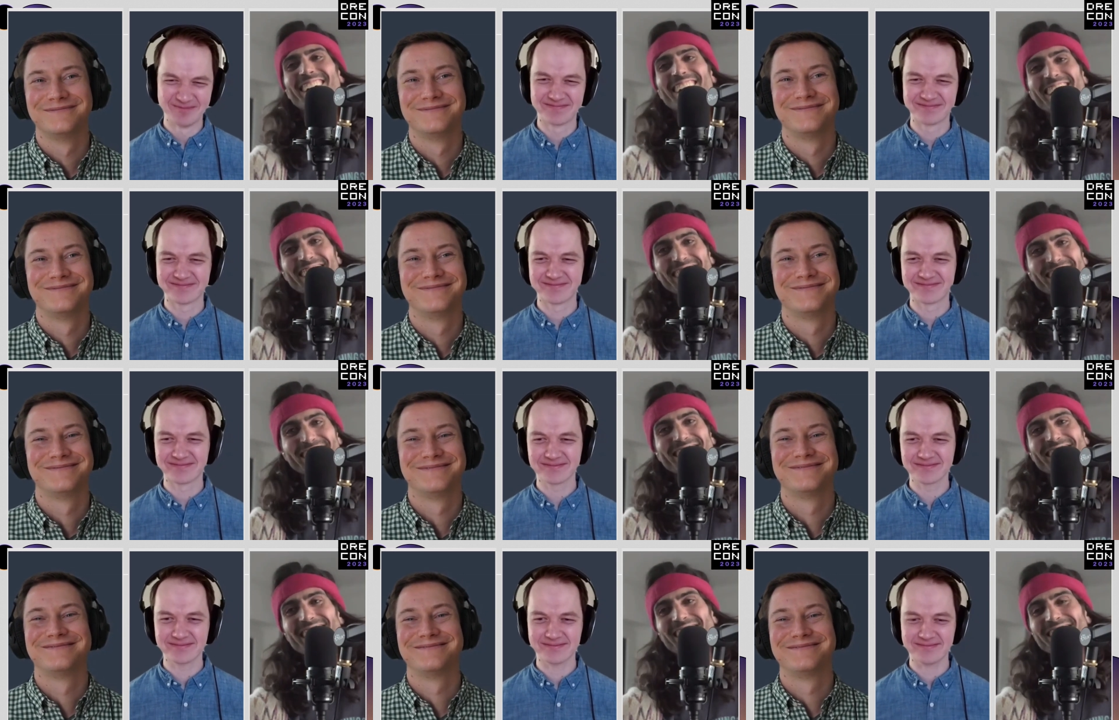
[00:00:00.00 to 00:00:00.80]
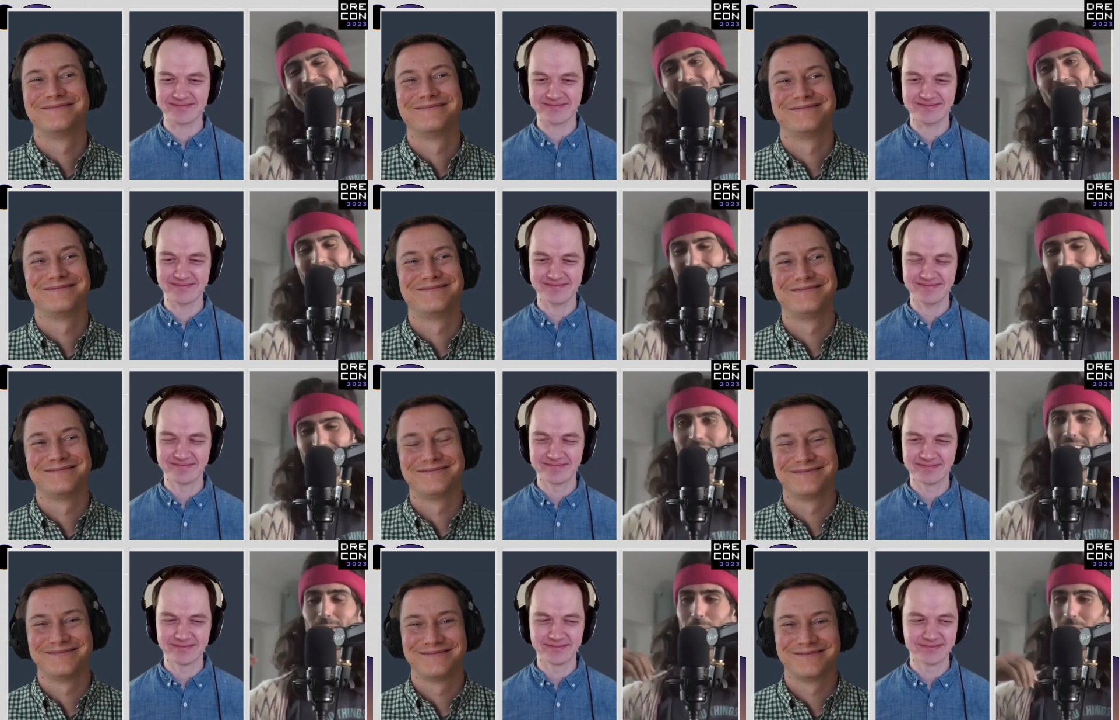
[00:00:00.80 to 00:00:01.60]
Speaker 1: exactly. I'll send you a
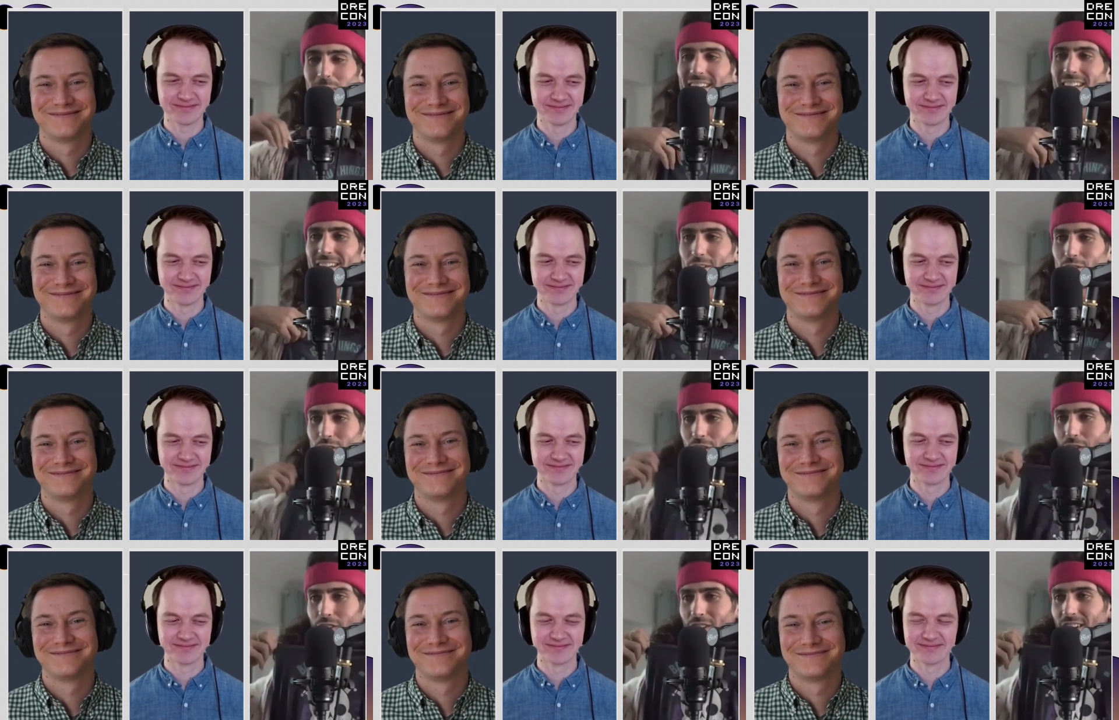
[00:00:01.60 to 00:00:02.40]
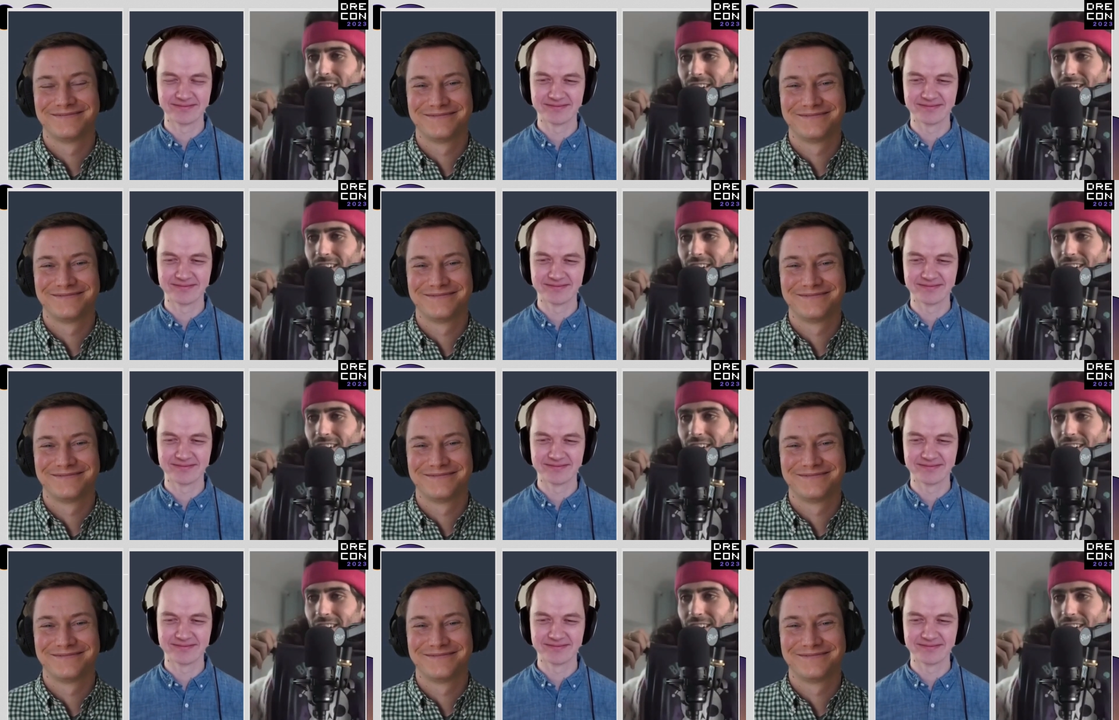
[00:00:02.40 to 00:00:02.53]
headband and a shirt.